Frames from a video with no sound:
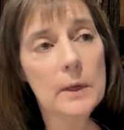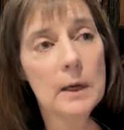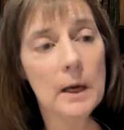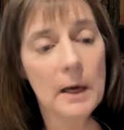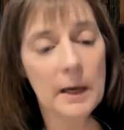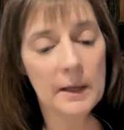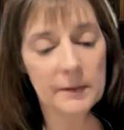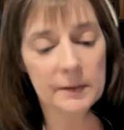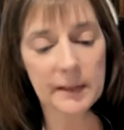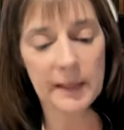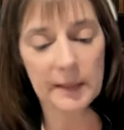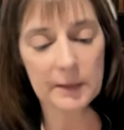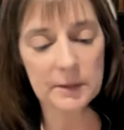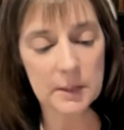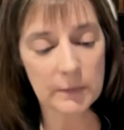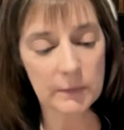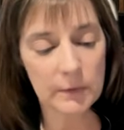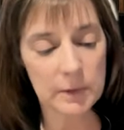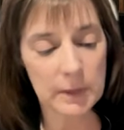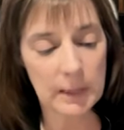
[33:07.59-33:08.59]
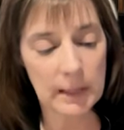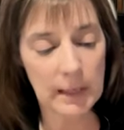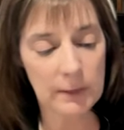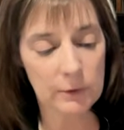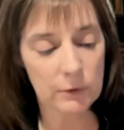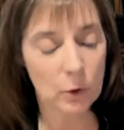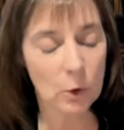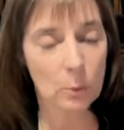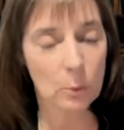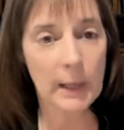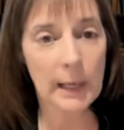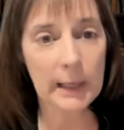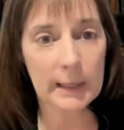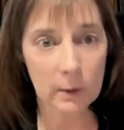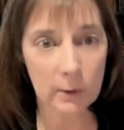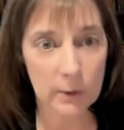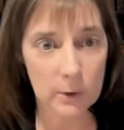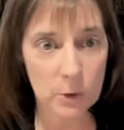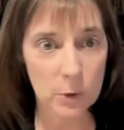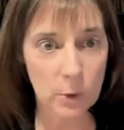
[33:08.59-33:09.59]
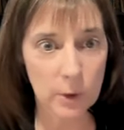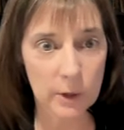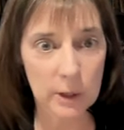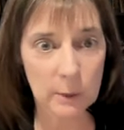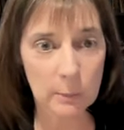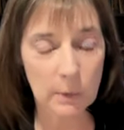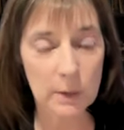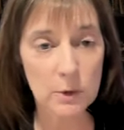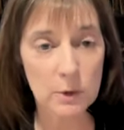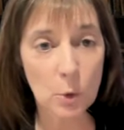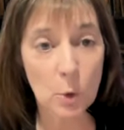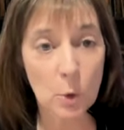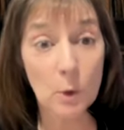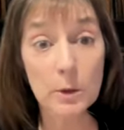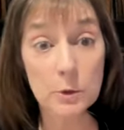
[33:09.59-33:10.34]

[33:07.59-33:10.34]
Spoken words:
on Thanksgiving Day to go back out and join them on tour,